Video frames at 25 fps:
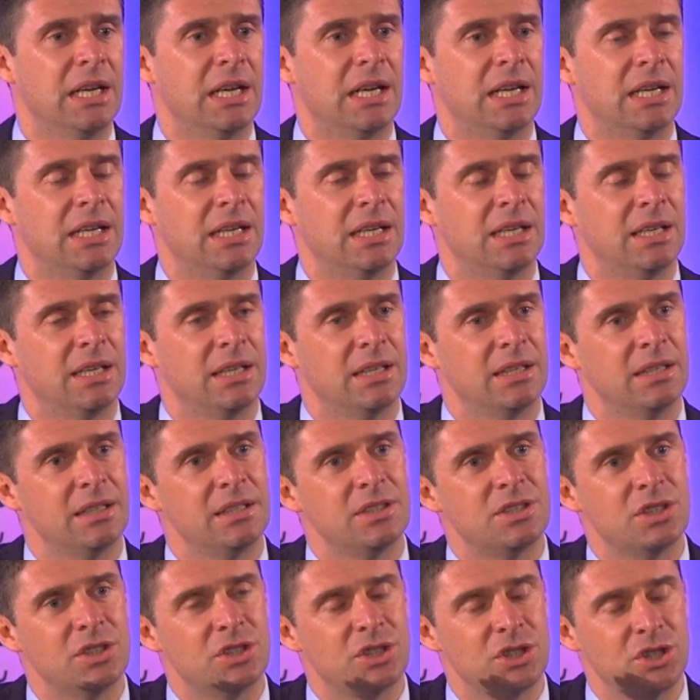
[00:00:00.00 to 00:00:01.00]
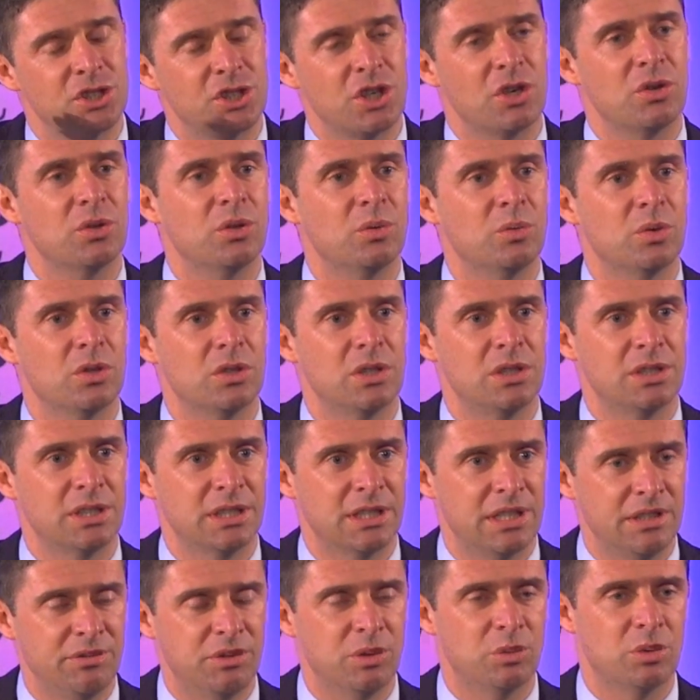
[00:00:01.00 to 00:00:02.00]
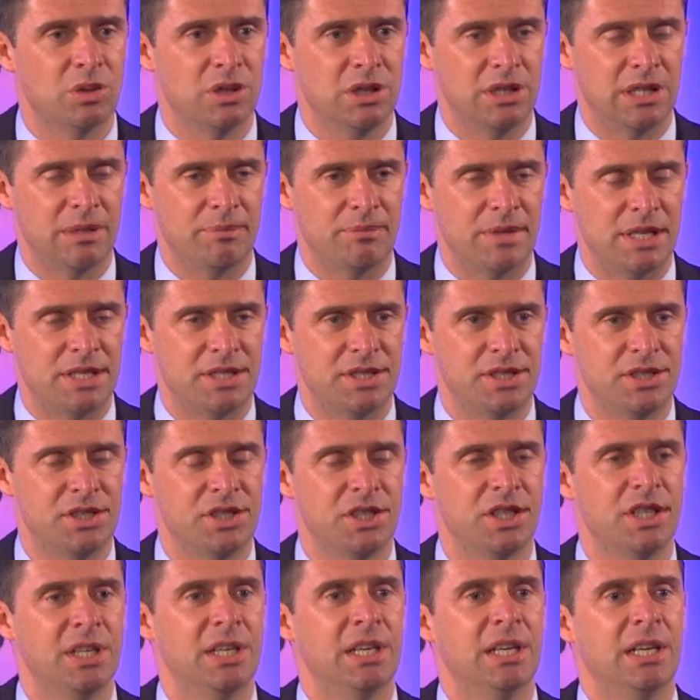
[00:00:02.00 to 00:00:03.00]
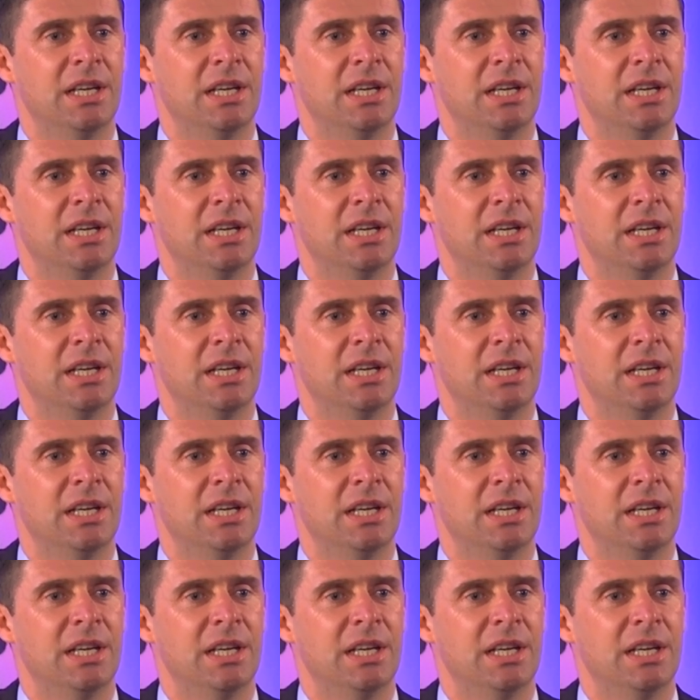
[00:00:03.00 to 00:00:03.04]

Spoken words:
to show the world and give the world that message.